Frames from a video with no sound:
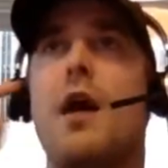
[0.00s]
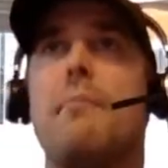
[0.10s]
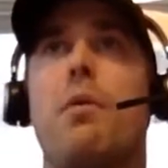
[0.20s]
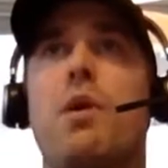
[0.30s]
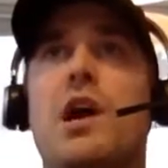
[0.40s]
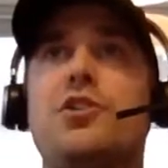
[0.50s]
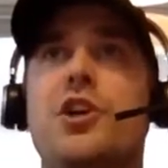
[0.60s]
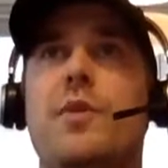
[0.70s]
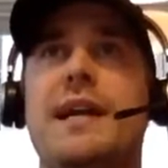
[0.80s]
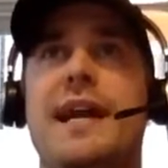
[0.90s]
But what I'll do
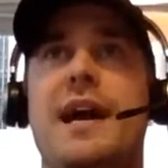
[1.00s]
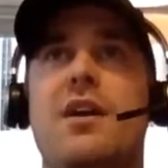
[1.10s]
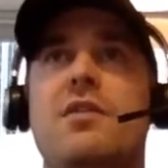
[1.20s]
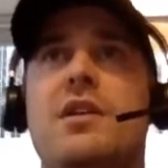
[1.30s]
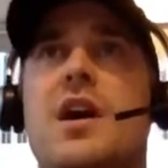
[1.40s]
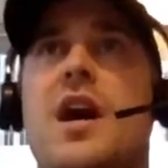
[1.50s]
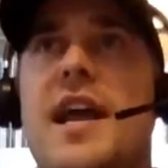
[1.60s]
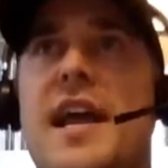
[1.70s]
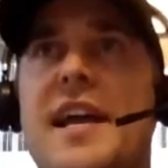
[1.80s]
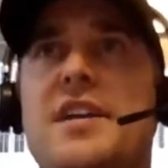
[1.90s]
right now
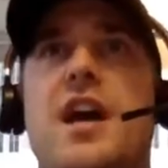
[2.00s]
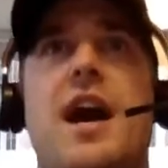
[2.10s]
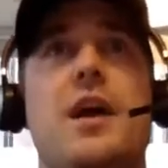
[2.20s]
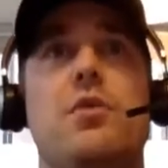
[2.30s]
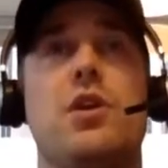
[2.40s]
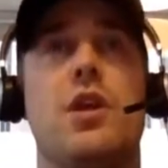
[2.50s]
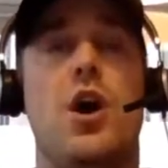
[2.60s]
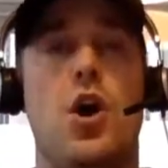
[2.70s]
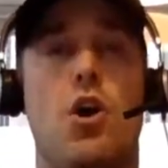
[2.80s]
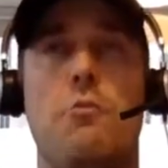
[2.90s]
is I will
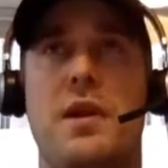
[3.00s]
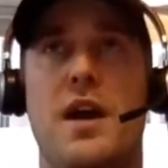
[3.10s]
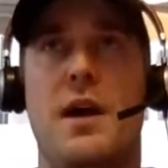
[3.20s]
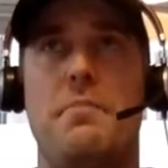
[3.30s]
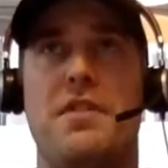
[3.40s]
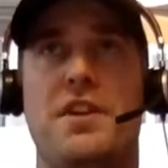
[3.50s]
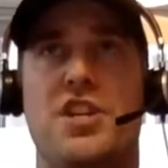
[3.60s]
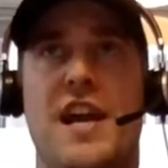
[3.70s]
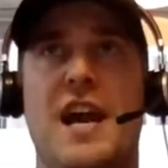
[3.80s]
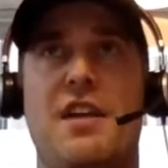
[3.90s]
open up the
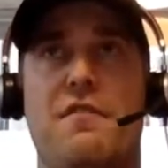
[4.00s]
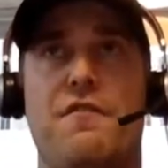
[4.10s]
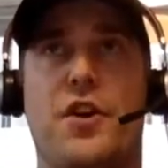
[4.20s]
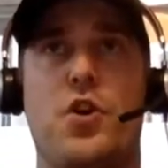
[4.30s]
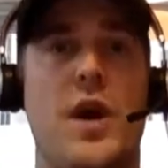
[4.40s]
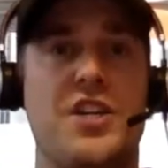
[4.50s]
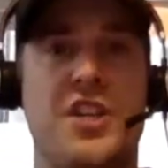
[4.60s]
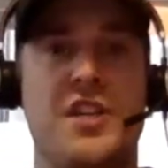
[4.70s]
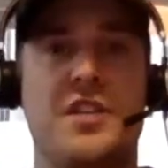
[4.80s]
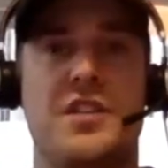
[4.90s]
chat for
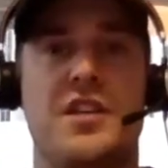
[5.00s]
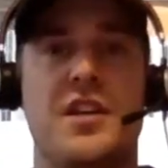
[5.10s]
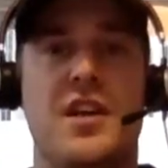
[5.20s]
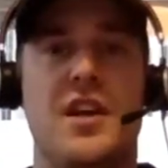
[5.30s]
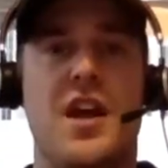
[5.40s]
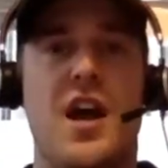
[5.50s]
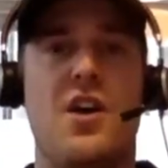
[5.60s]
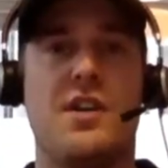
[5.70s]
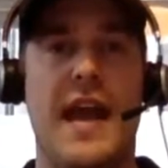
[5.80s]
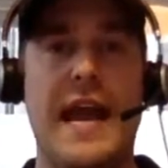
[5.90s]
questions.
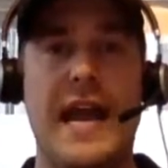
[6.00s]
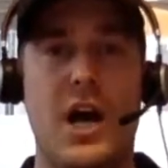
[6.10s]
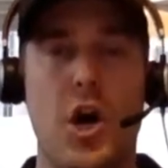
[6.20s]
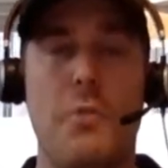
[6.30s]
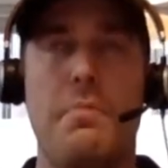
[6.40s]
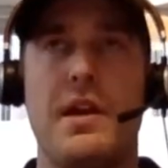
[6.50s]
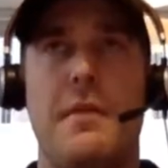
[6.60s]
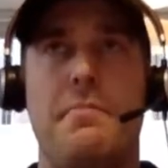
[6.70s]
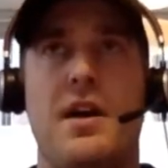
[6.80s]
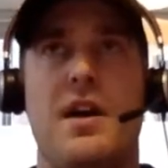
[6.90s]
Okay, I'll open
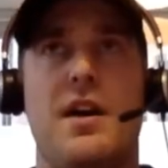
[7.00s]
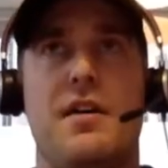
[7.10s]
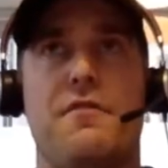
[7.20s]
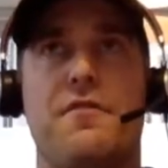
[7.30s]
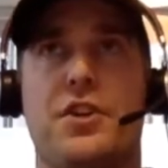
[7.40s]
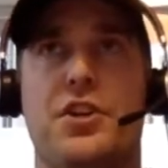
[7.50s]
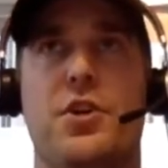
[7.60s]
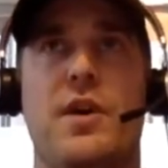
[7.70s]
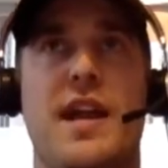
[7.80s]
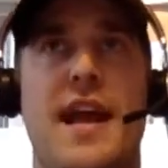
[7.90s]
up uh, for
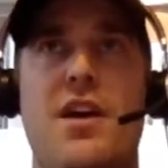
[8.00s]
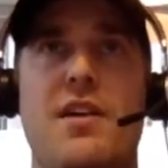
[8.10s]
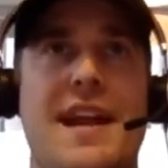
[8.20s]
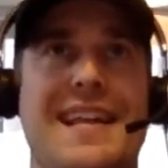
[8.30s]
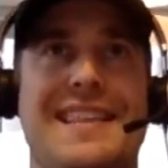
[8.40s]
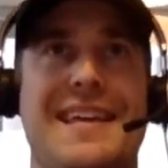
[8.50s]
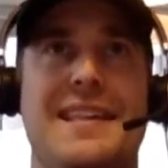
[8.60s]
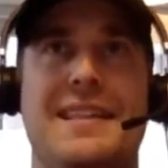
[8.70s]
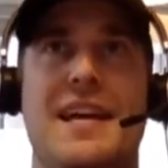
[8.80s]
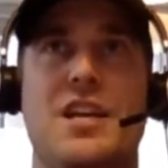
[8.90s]
Q and A on
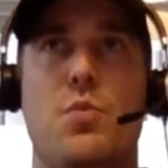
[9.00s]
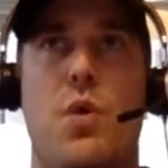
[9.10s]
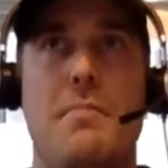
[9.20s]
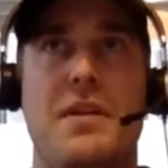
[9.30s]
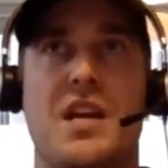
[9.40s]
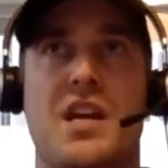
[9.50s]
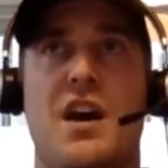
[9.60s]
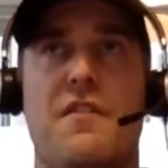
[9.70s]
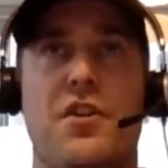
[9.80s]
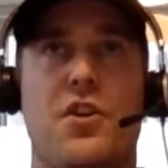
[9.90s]
anything that you want me to
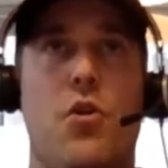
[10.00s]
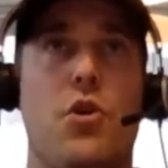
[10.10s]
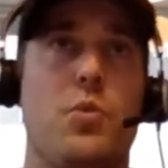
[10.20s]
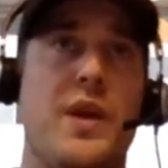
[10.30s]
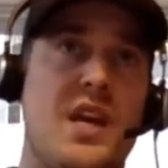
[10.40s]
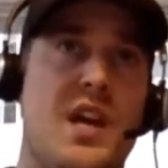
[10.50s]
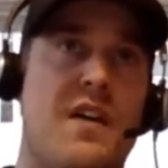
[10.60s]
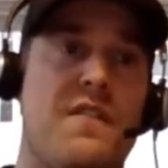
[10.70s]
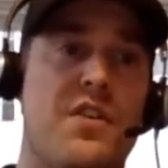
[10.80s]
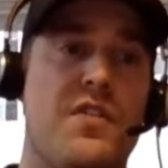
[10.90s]
cover or
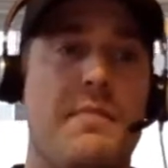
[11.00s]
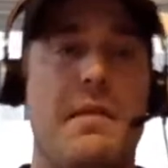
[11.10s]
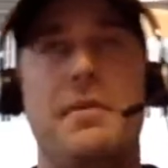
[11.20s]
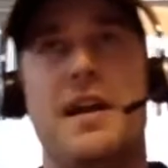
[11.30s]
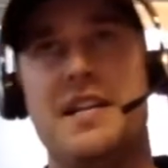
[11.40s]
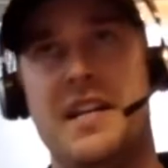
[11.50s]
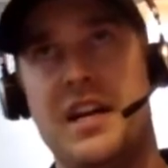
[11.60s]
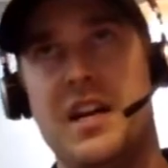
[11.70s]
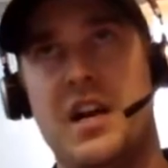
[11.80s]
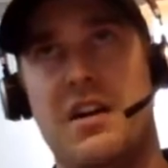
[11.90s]
recover that maybe I
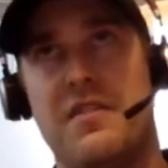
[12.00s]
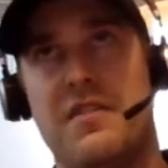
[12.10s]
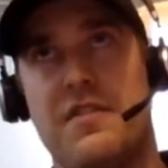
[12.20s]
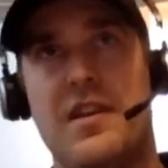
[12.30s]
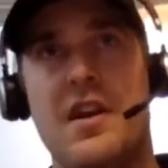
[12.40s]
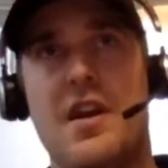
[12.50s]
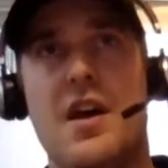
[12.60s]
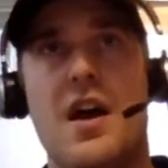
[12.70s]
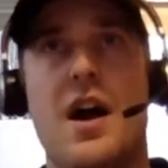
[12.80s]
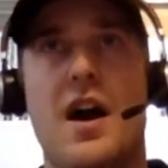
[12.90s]
didn't cover
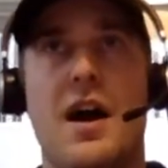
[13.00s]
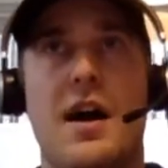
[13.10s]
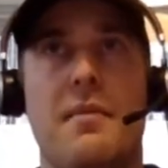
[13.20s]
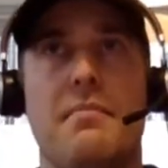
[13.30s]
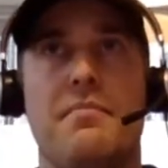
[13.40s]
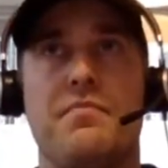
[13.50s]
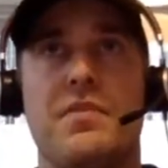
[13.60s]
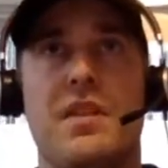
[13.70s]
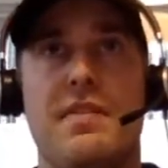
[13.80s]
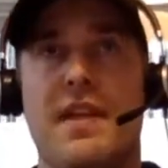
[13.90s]
um,
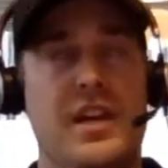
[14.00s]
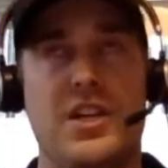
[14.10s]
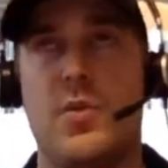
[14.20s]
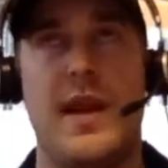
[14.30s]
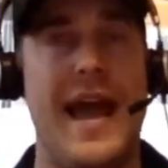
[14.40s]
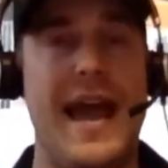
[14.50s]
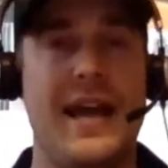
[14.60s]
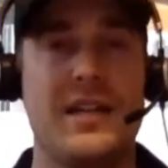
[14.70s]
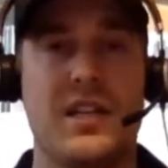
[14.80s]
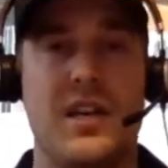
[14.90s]
that you just want to
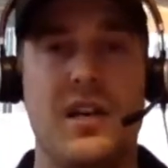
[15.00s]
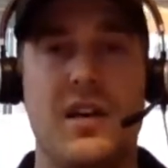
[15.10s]
ask